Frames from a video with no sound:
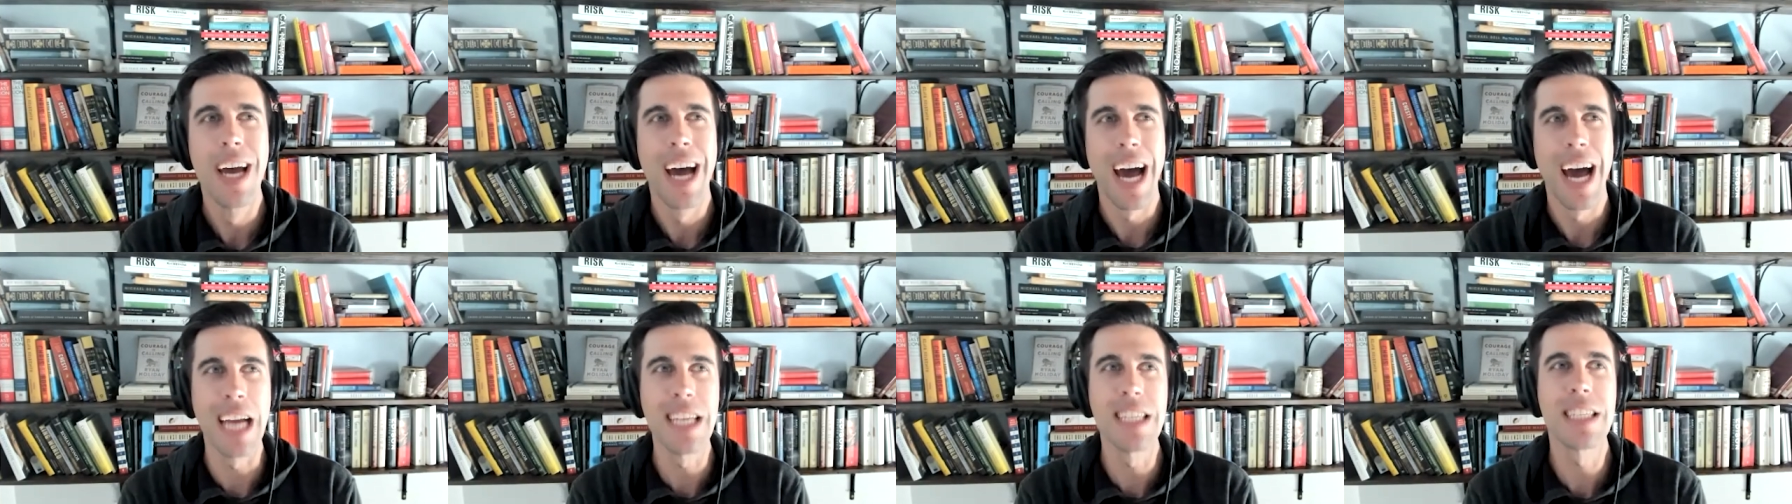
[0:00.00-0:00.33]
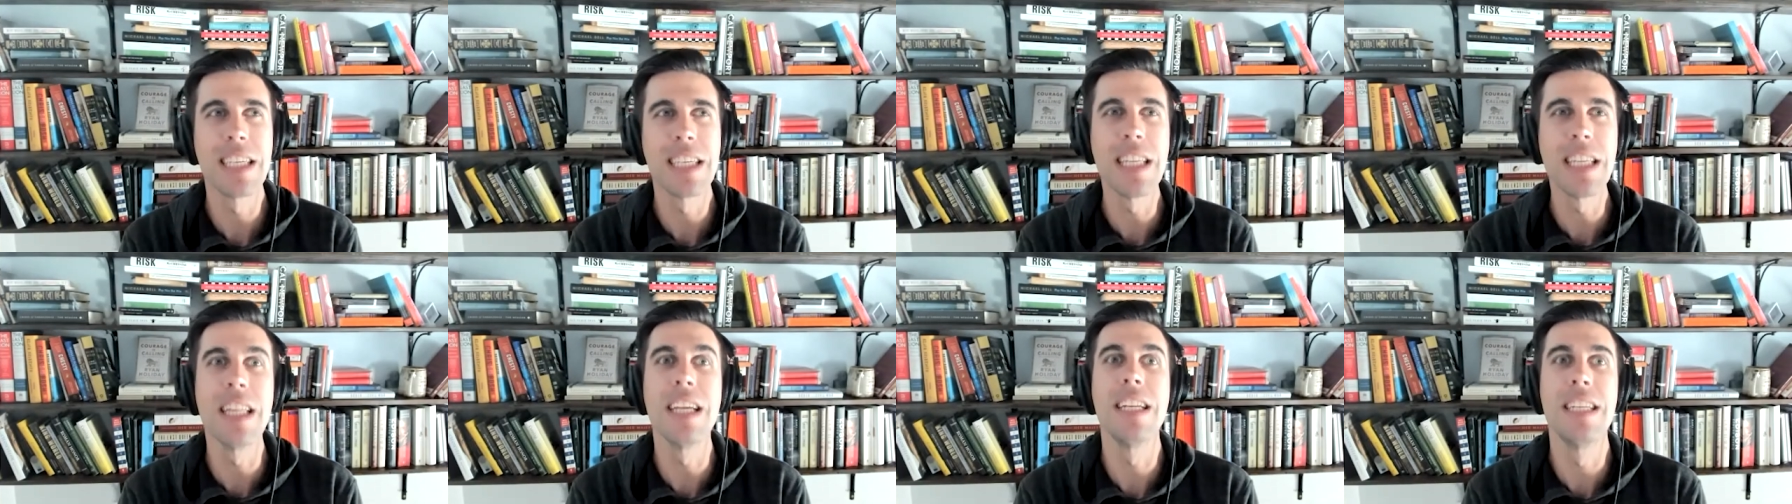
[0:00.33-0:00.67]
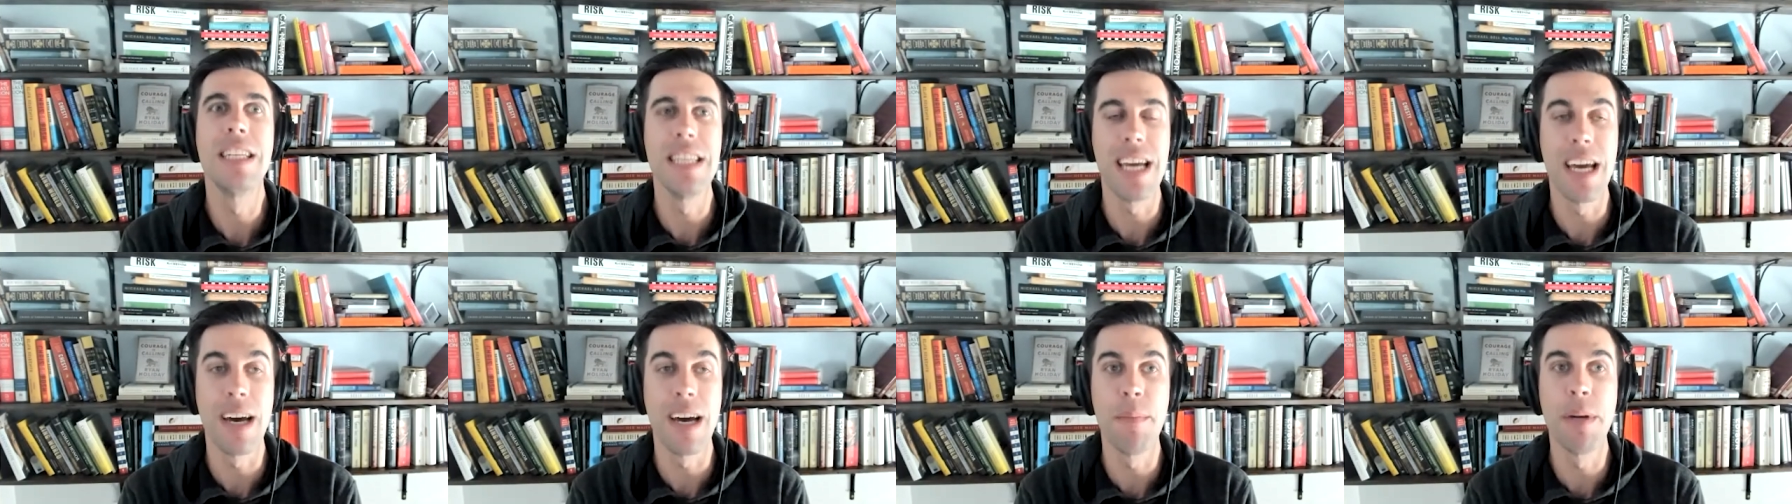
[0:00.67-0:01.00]
i see the
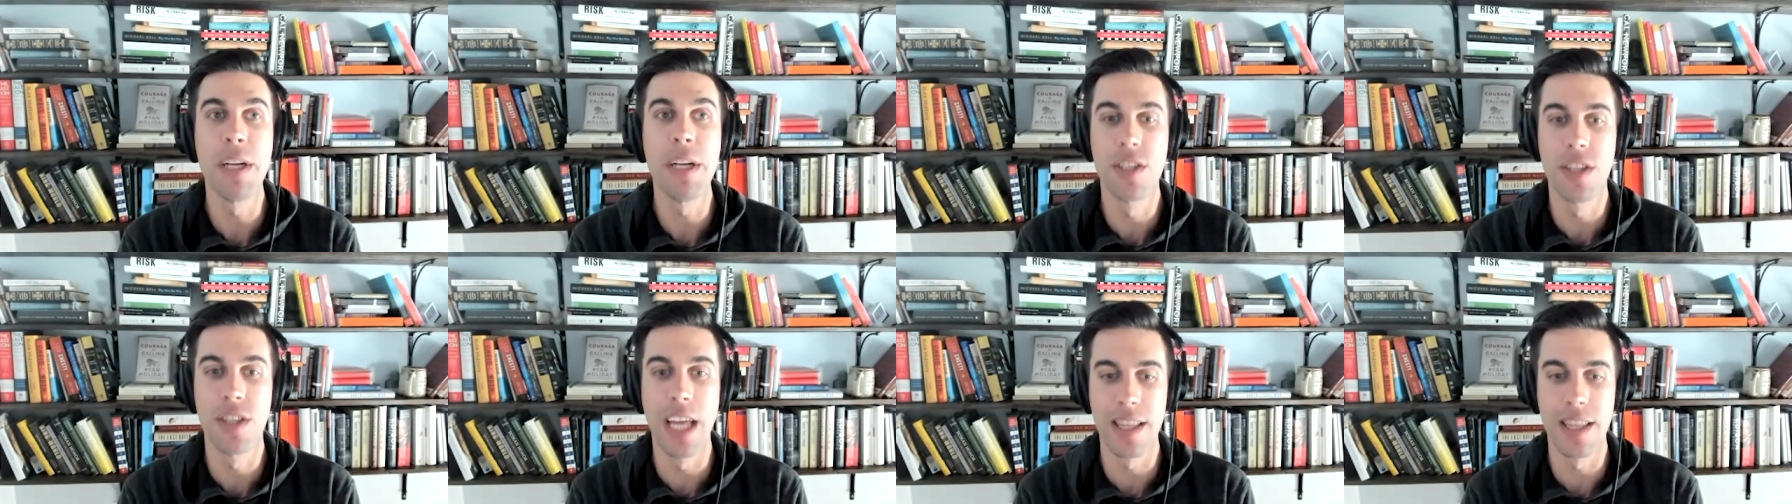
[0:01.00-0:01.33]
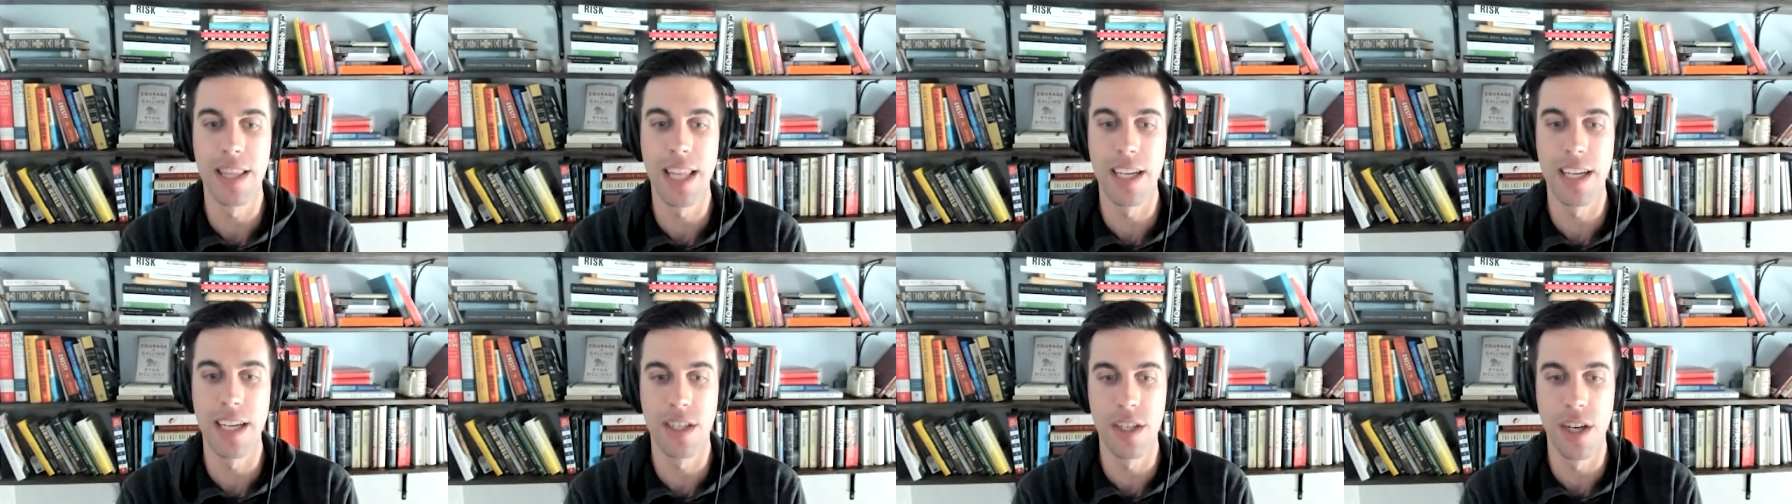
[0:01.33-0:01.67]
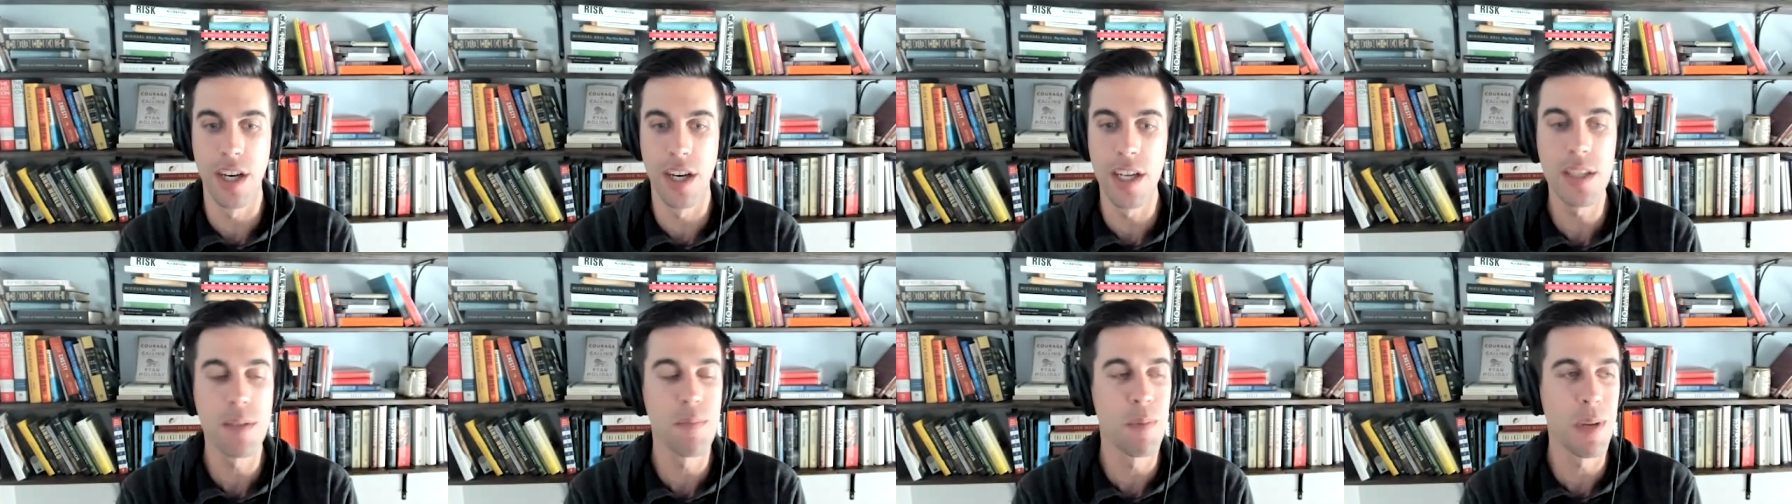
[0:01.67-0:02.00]
damage that that does